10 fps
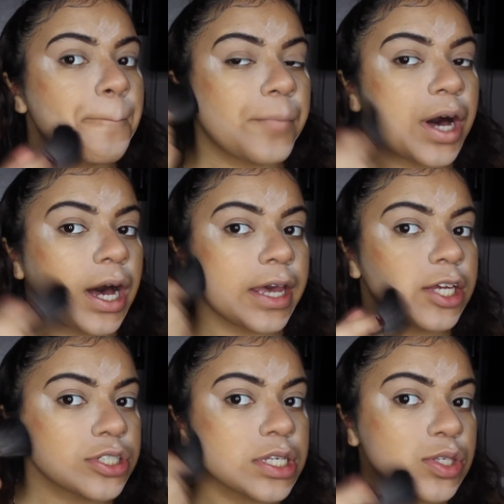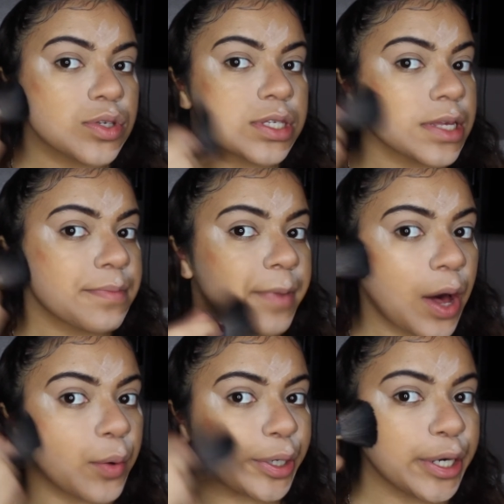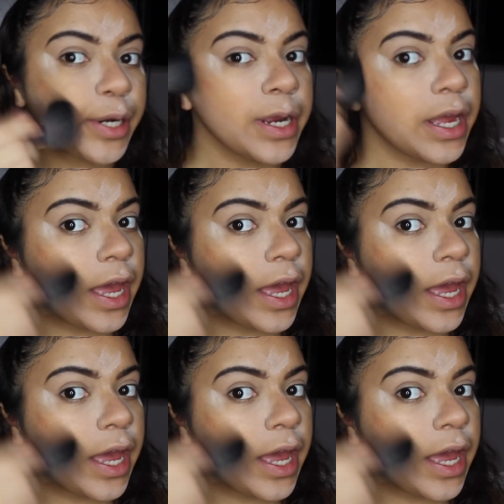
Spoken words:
my translucent powder